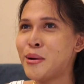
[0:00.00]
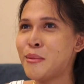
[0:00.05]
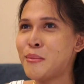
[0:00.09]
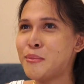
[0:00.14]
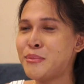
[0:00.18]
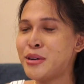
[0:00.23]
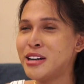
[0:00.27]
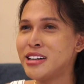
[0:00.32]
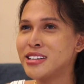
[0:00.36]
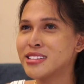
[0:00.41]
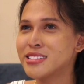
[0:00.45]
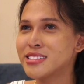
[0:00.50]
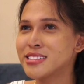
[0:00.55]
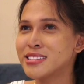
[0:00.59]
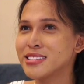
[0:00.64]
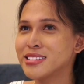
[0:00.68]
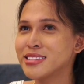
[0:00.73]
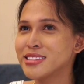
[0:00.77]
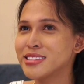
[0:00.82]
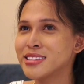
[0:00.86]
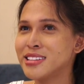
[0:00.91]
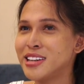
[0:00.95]
but
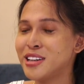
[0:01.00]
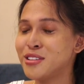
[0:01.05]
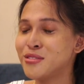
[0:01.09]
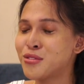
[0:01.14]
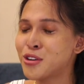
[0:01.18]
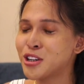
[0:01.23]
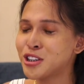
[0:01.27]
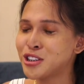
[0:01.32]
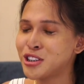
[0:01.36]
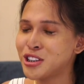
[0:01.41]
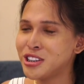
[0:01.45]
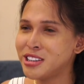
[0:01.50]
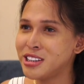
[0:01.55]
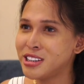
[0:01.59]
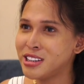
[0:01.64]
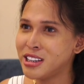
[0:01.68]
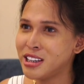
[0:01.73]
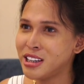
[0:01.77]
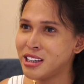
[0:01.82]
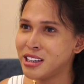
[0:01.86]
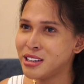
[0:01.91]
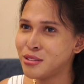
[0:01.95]

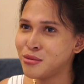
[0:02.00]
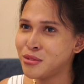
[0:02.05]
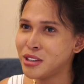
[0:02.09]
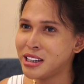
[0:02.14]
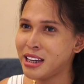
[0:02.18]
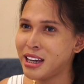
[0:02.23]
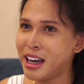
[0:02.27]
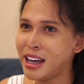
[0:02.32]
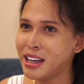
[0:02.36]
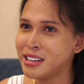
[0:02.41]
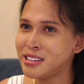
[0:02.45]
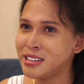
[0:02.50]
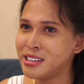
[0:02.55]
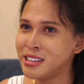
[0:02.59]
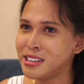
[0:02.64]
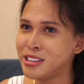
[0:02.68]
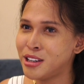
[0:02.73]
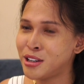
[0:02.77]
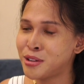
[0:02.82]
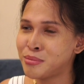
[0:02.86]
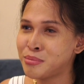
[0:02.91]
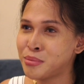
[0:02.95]
unfortunately we
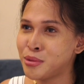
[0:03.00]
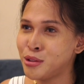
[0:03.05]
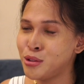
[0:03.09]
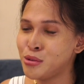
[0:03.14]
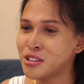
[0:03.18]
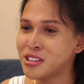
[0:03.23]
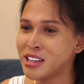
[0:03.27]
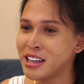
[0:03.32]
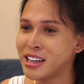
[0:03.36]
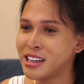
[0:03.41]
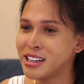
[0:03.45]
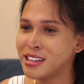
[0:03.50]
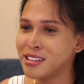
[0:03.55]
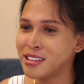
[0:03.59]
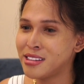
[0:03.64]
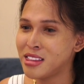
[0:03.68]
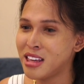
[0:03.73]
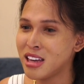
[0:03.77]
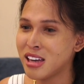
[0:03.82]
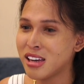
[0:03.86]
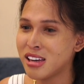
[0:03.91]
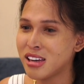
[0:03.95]
ended up
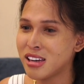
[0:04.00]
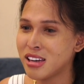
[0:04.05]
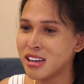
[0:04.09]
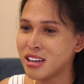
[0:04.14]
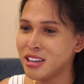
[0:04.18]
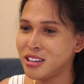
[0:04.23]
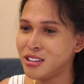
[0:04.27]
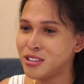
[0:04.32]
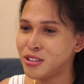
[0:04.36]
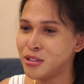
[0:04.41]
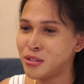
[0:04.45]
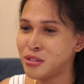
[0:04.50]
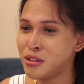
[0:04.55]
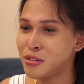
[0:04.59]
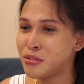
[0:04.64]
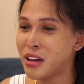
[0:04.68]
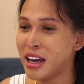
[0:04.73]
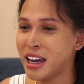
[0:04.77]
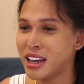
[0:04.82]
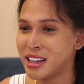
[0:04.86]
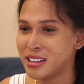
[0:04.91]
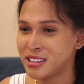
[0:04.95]
losing the
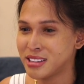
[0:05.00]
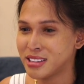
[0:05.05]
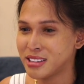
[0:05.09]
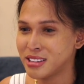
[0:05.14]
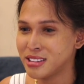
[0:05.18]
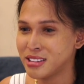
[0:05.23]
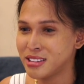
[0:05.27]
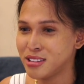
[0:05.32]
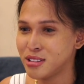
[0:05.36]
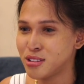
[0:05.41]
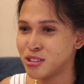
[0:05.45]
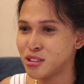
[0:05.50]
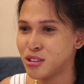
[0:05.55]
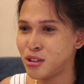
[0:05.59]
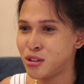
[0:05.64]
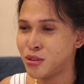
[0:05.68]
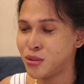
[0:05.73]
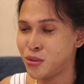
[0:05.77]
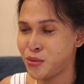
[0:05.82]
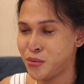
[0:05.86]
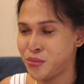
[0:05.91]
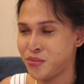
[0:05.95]
fight.
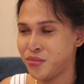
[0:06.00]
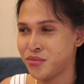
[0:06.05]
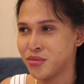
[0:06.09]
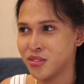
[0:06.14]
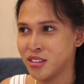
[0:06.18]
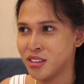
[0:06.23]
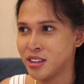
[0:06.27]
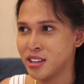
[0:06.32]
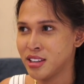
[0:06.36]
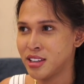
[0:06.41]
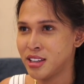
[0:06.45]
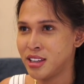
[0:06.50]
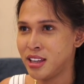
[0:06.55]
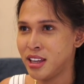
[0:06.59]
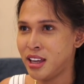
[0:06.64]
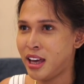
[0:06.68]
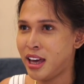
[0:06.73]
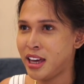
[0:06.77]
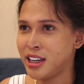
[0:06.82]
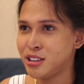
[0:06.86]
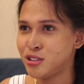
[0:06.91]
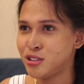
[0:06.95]
So I